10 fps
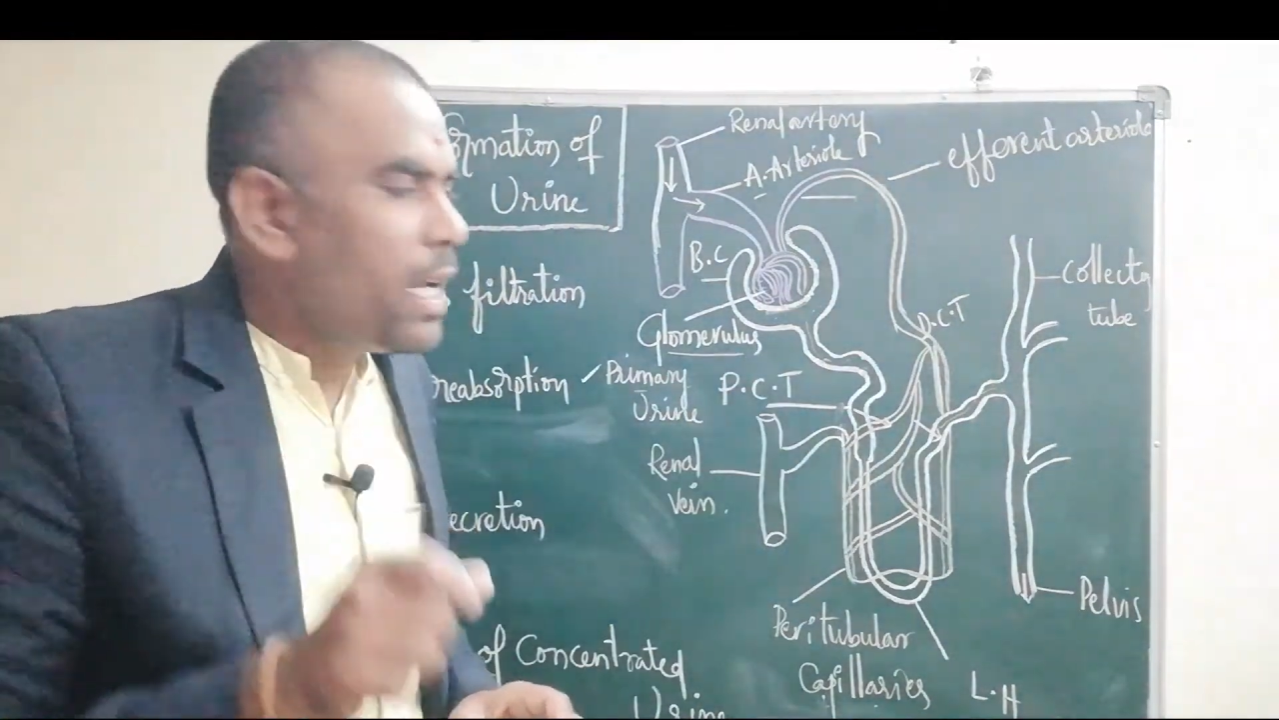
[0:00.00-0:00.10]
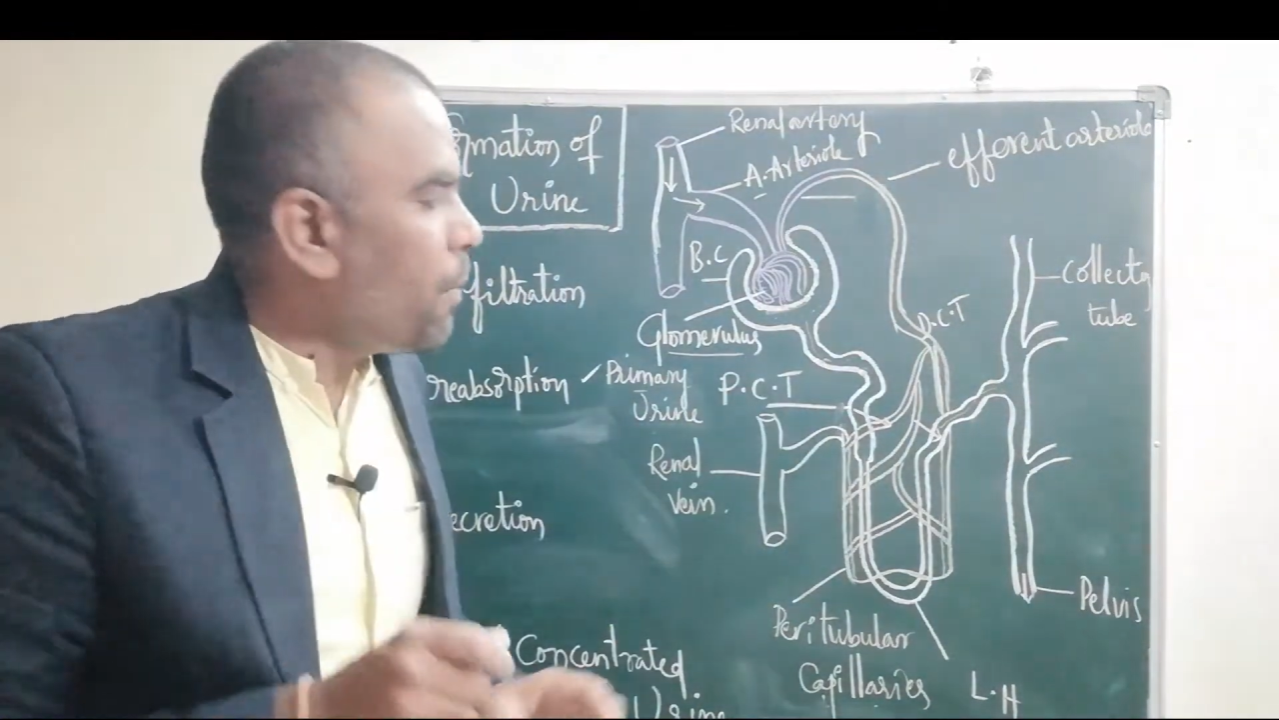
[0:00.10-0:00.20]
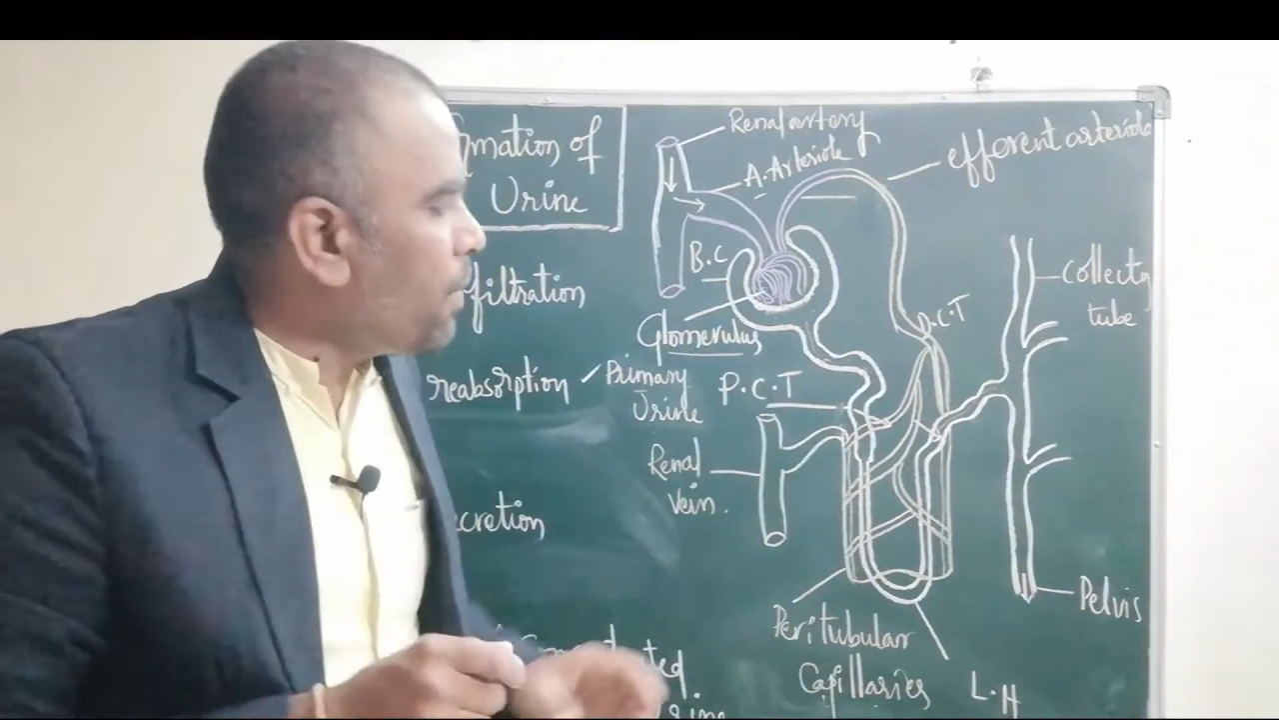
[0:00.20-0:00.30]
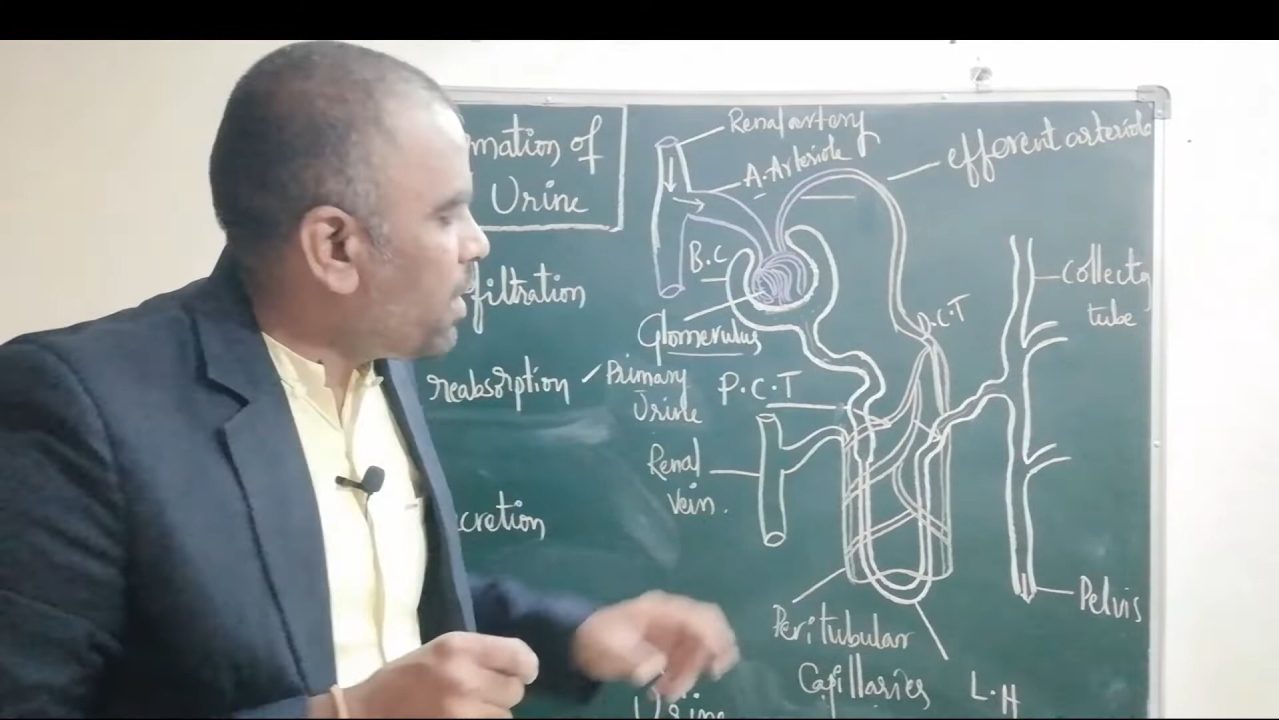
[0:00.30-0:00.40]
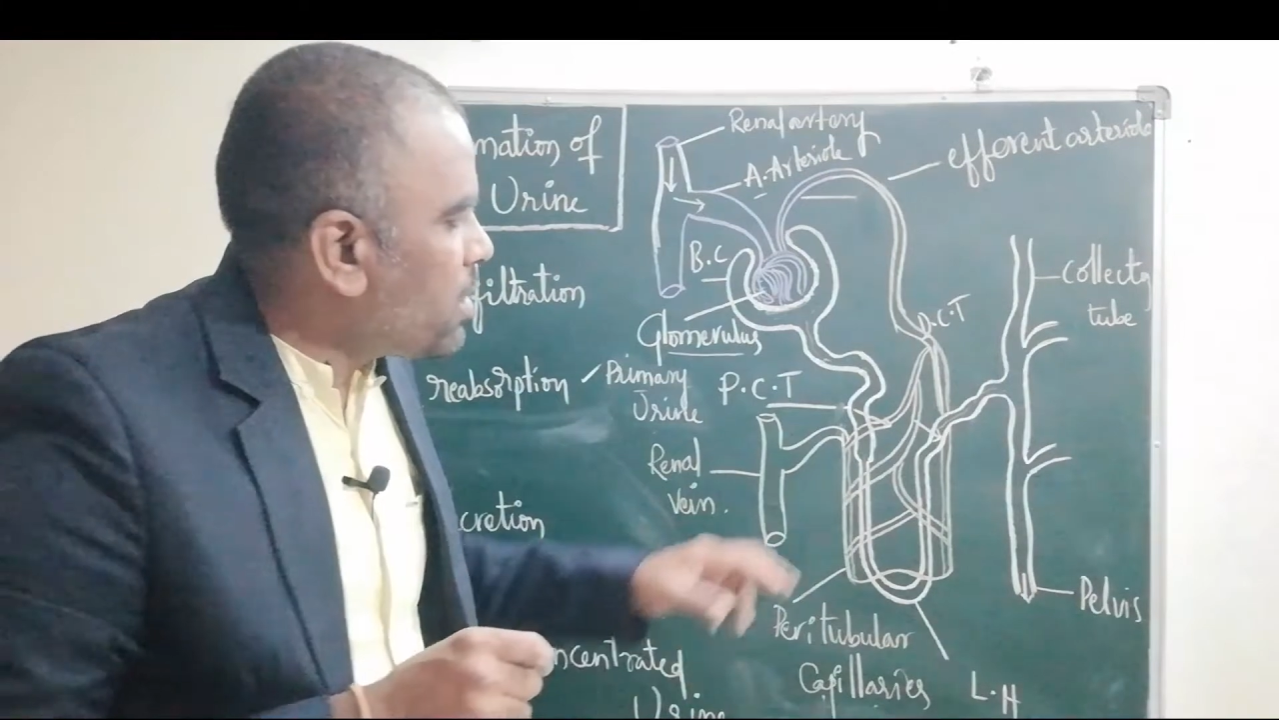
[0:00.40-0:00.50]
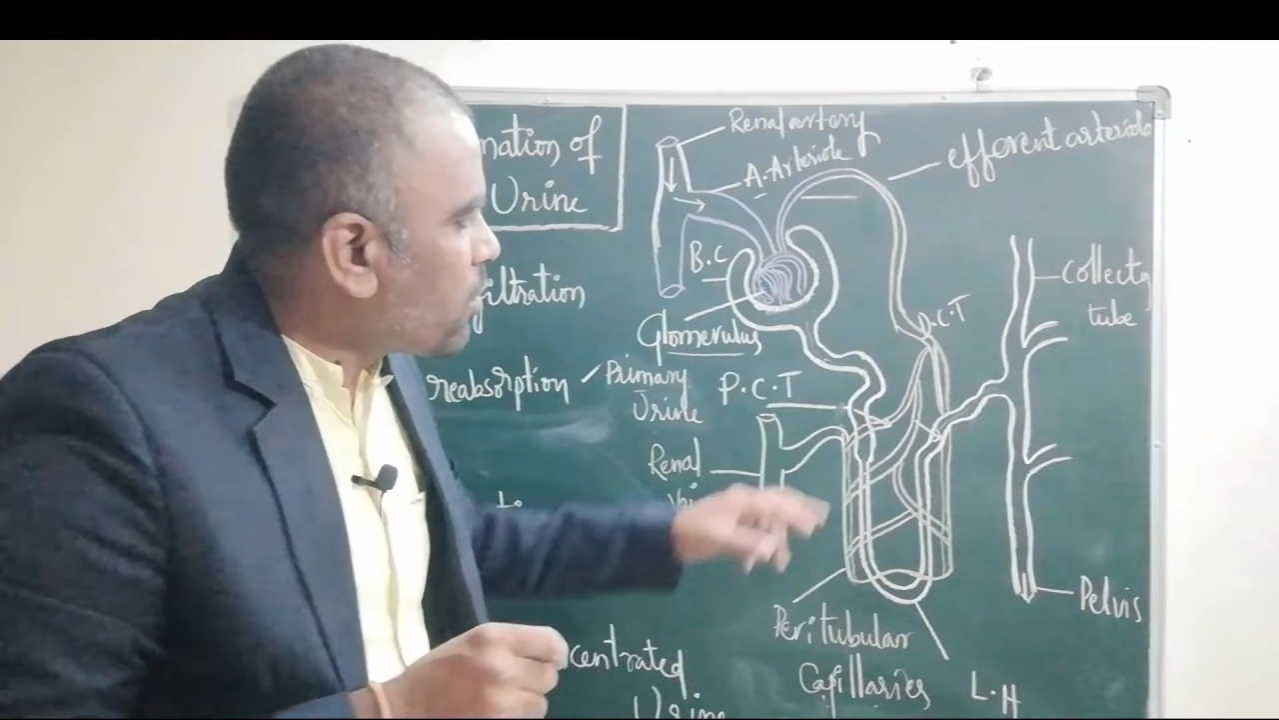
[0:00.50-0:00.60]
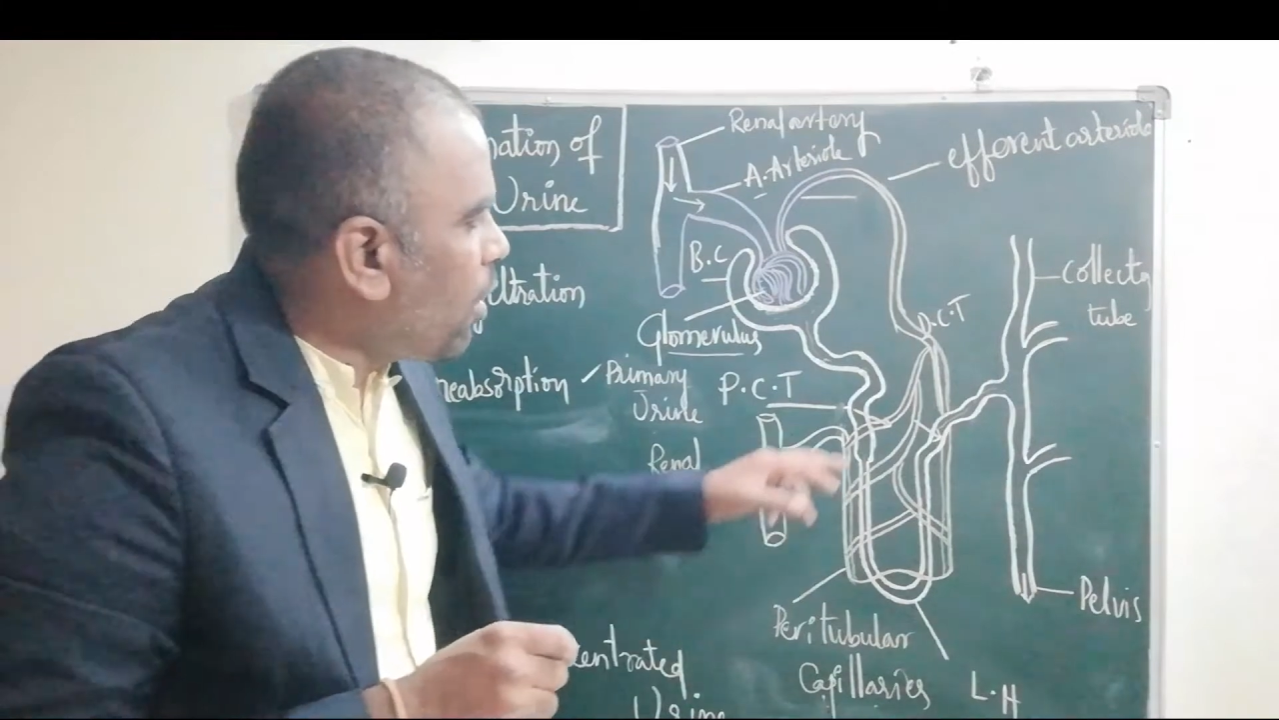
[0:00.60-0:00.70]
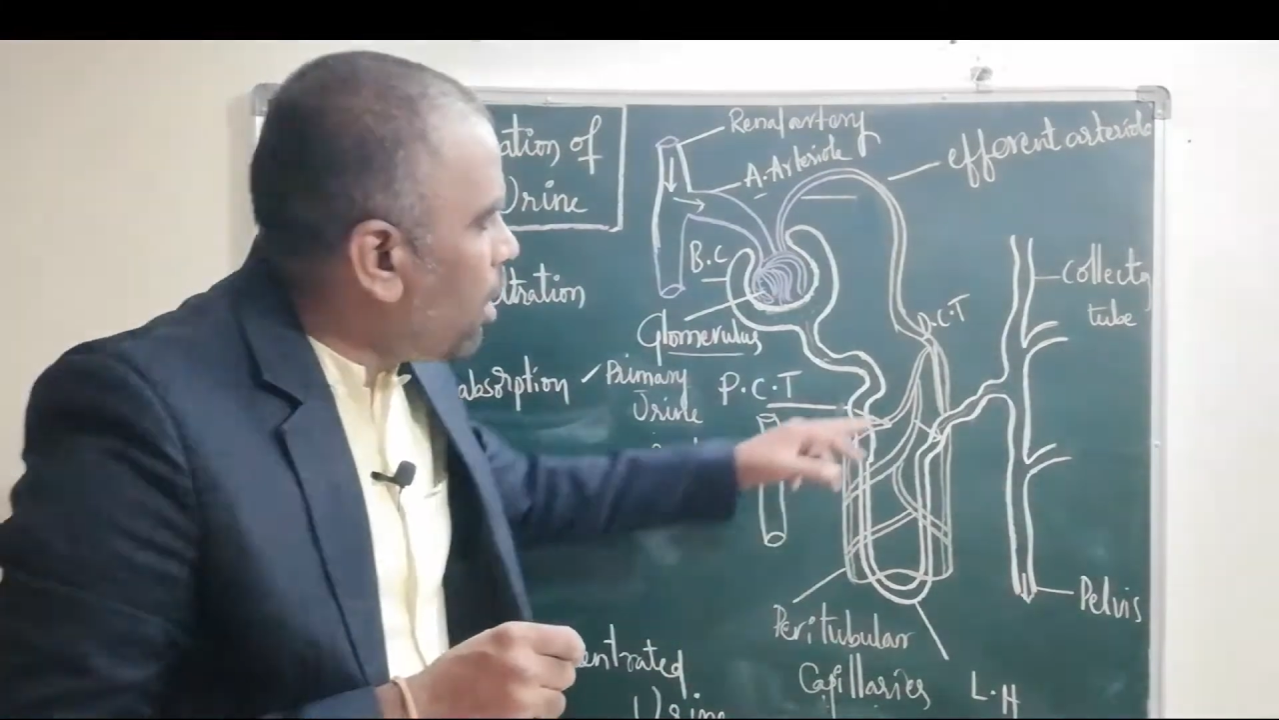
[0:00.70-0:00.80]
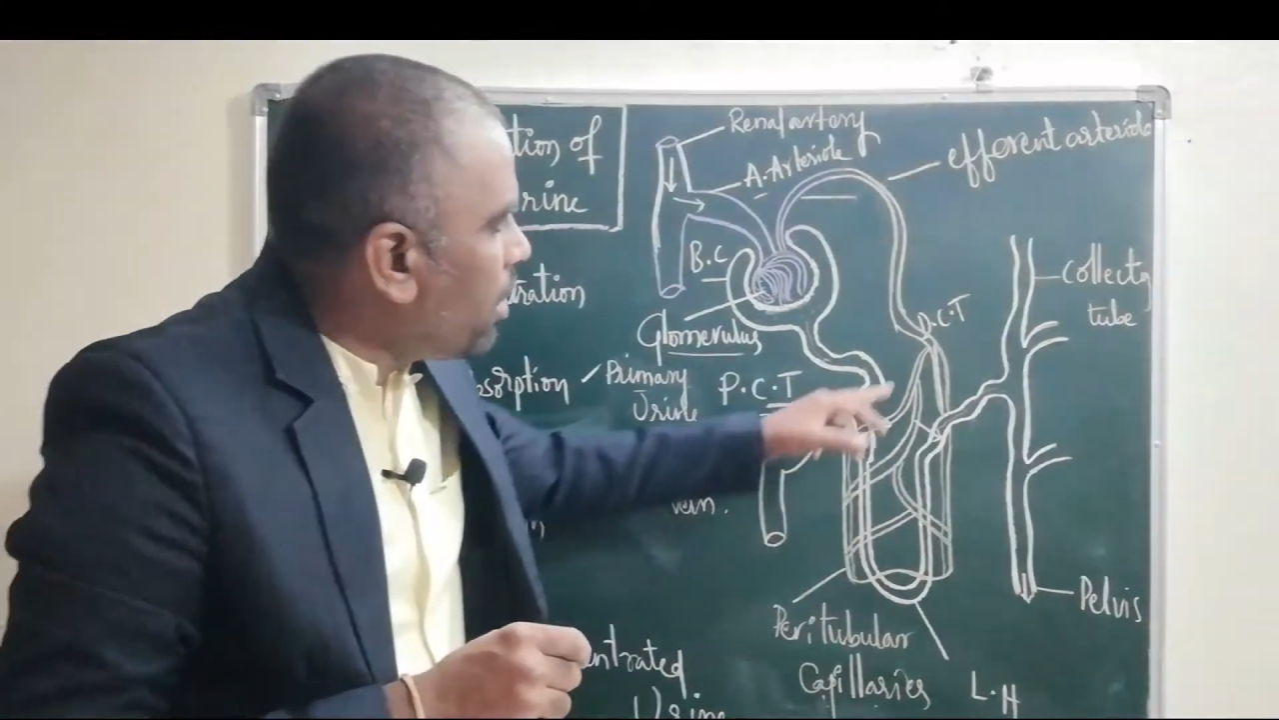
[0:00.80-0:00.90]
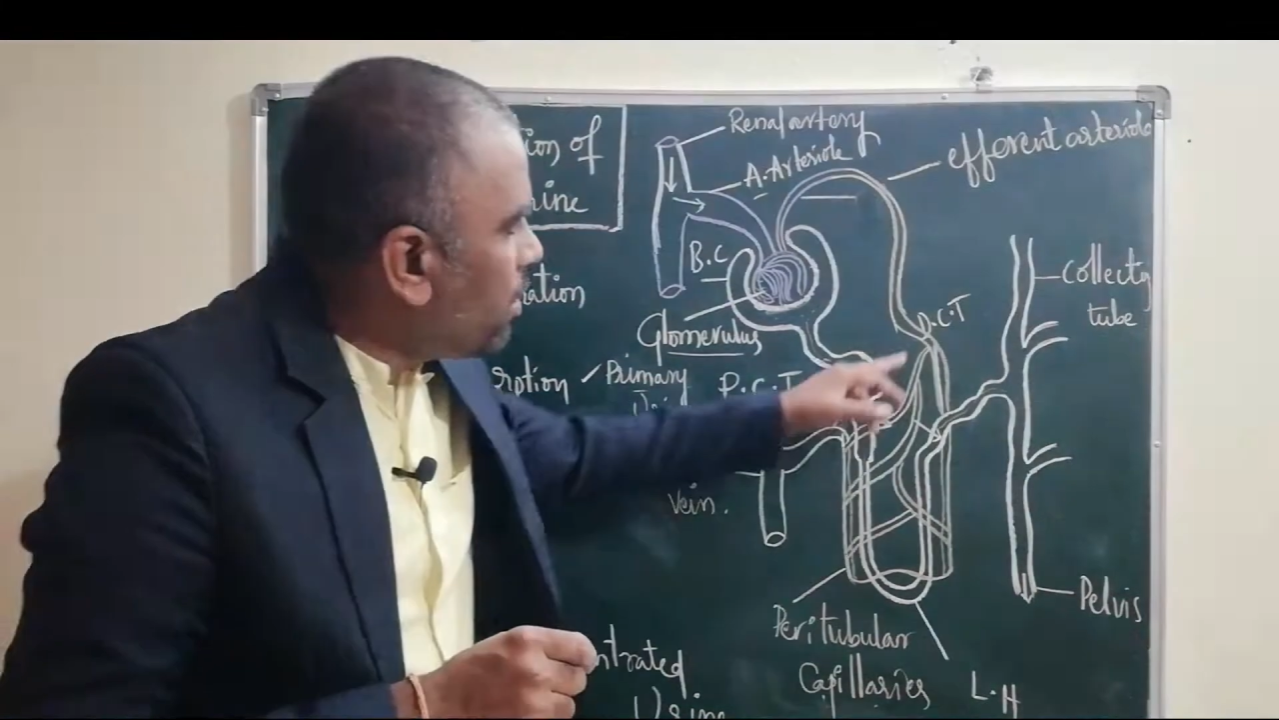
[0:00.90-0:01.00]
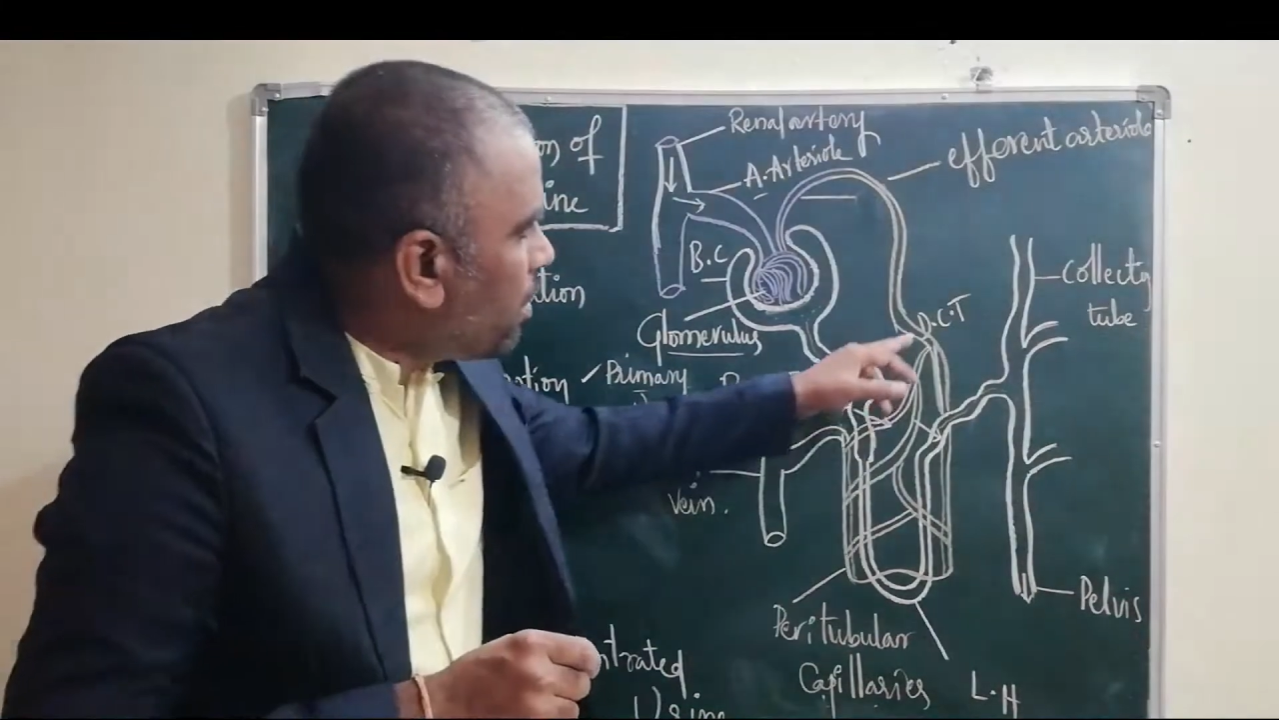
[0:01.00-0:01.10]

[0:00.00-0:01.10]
capillaries called